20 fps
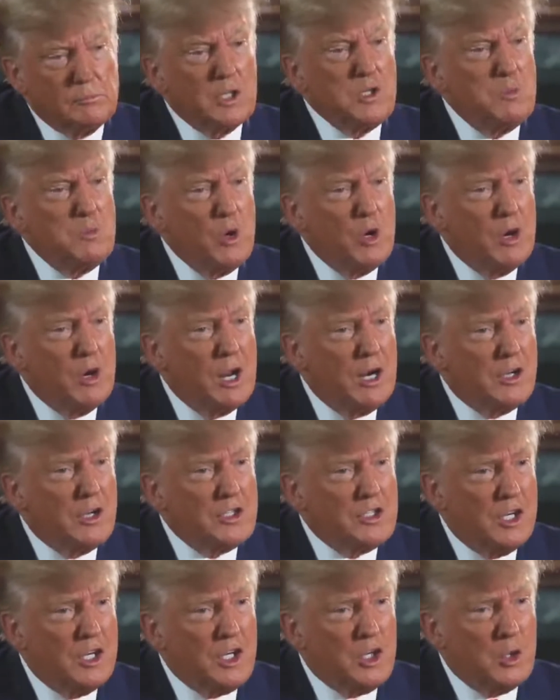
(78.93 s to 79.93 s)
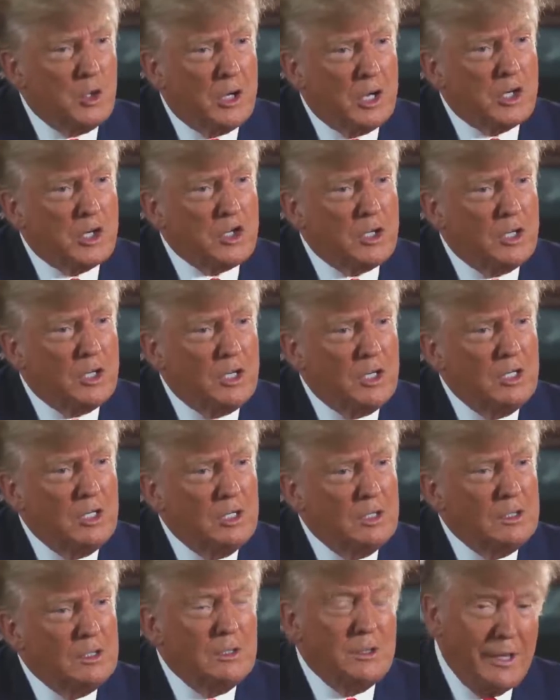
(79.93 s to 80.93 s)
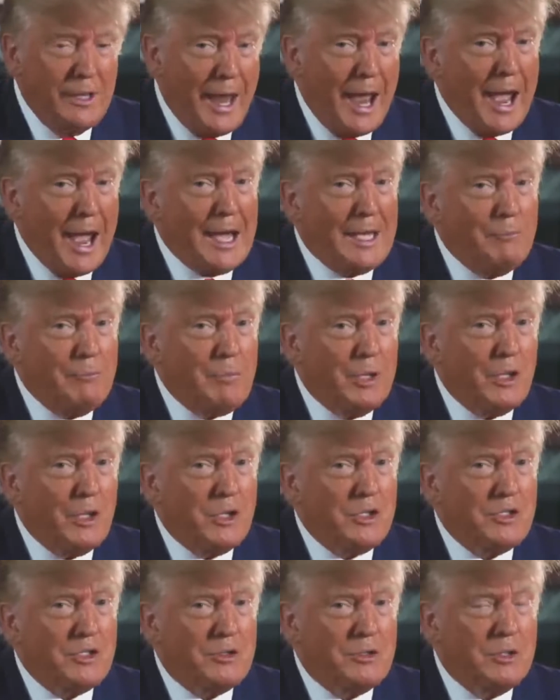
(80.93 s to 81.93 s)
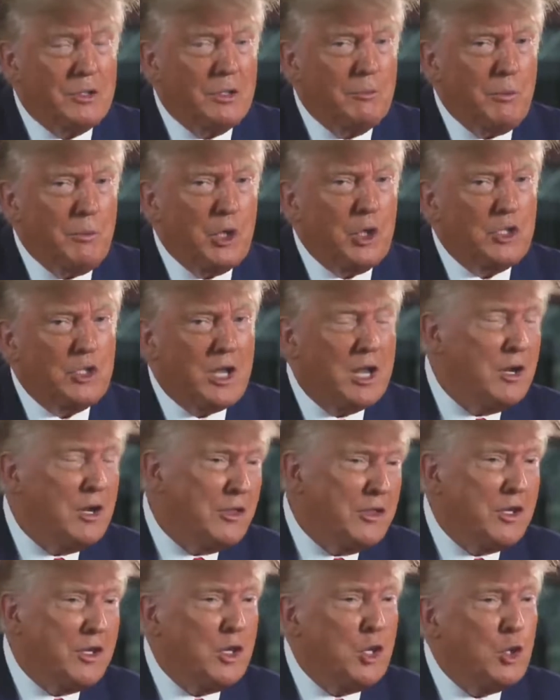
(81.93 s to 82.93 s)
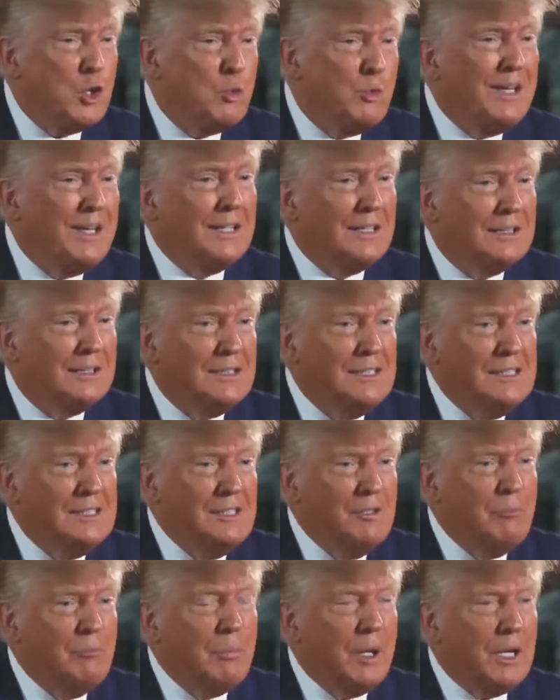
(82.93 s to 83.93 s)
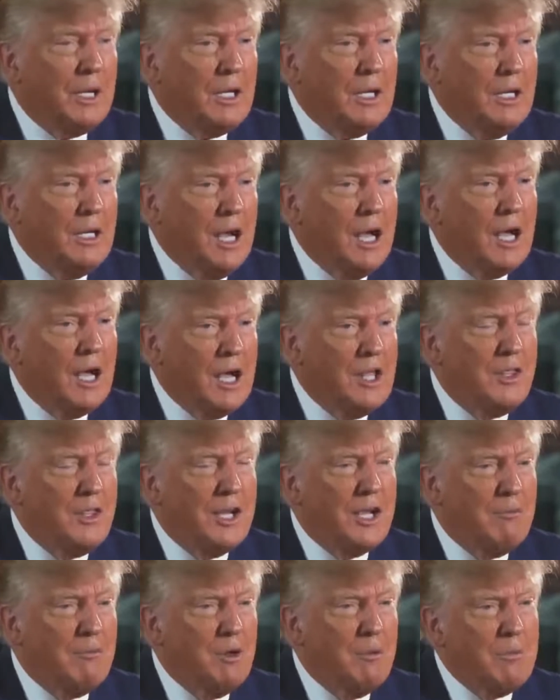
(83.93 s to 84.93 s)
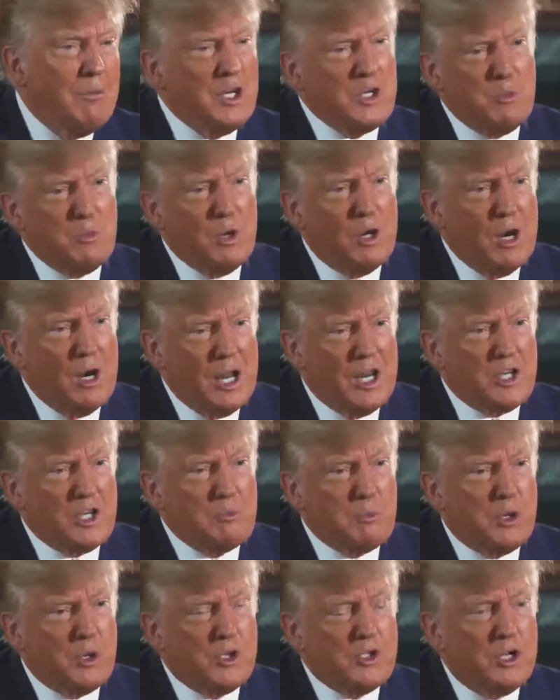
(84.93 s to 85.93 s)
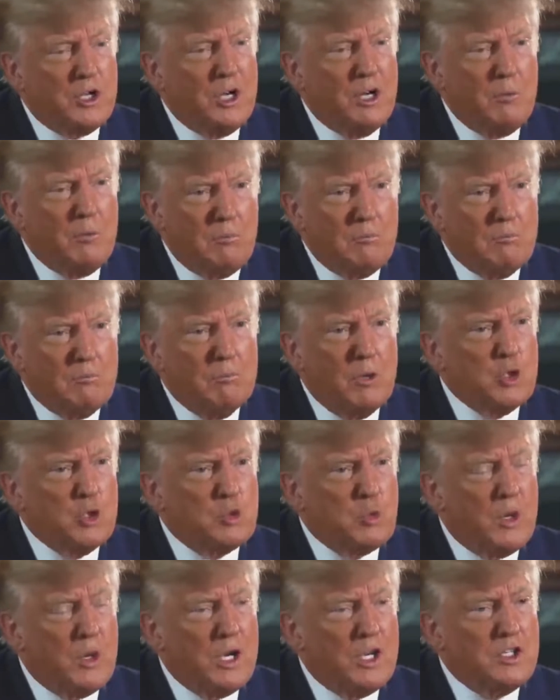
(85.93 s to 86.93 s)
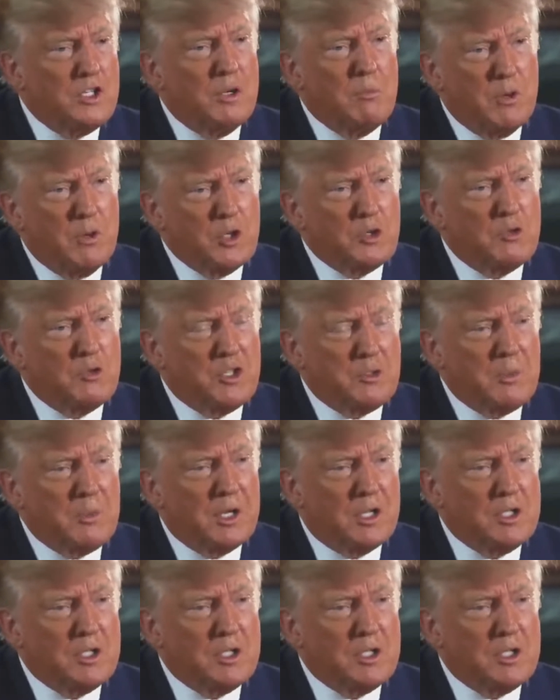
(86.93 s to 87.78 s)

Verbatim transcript: much more honest than you, actually. Really? Yeah. Because, I'm pretty honest. Because I don't think you're real. Really? But, yeah, I think I'm a much more honest person in most ways, and most respects. Why